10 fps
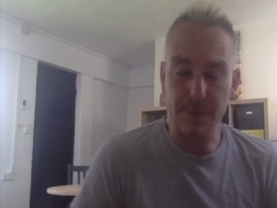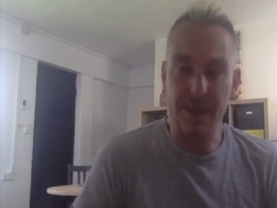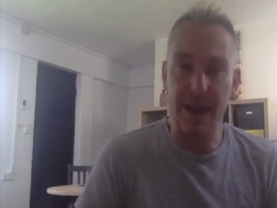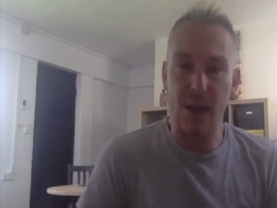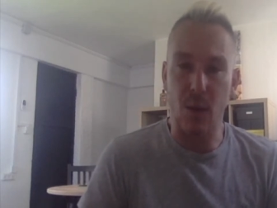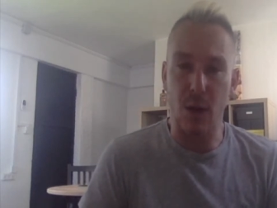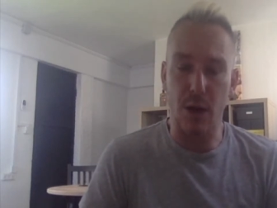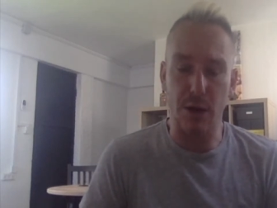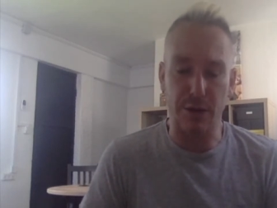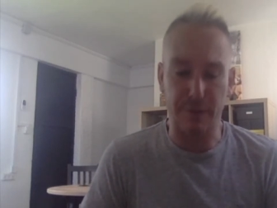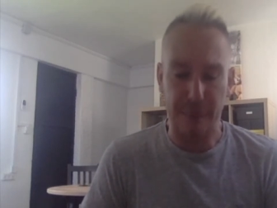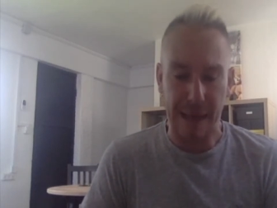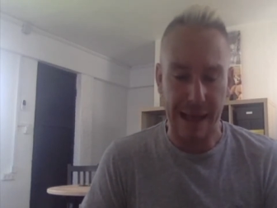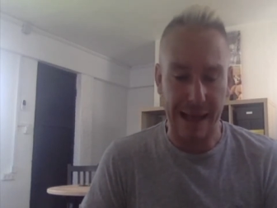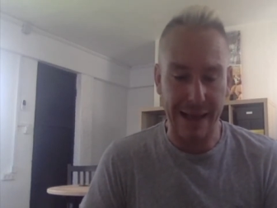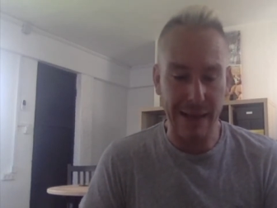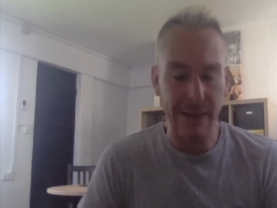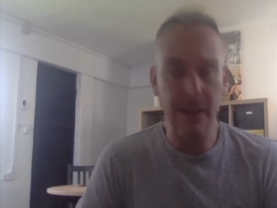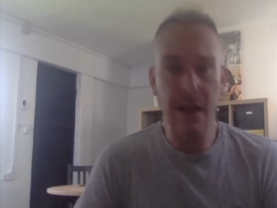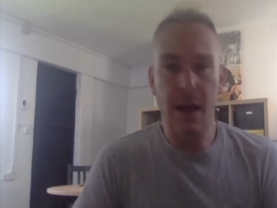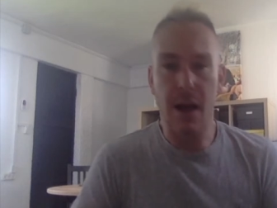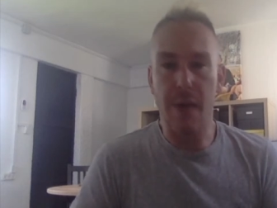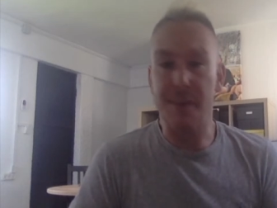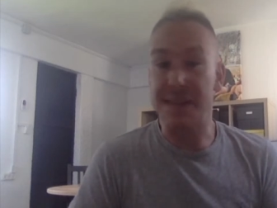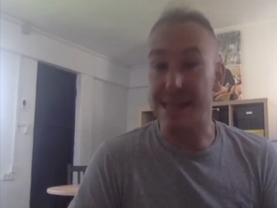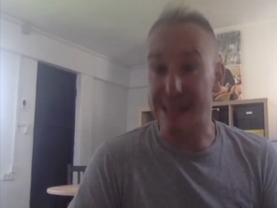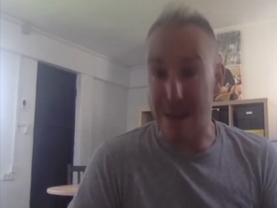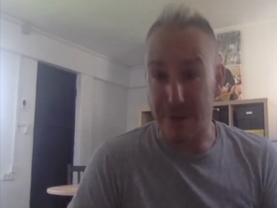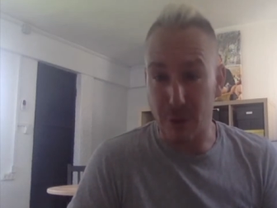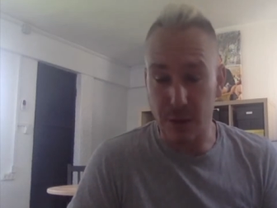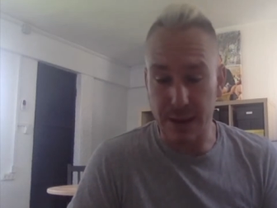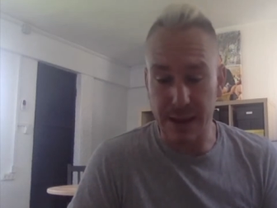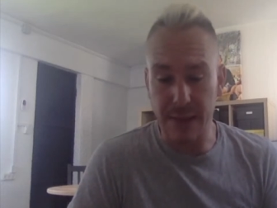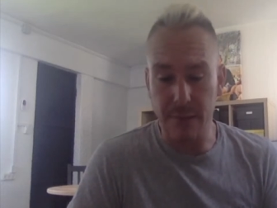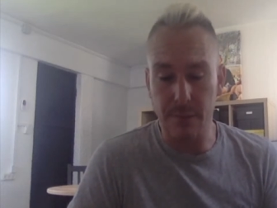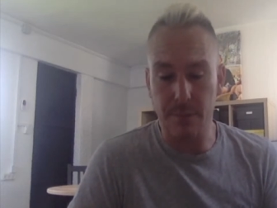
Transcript: their world of play, um, scaffolding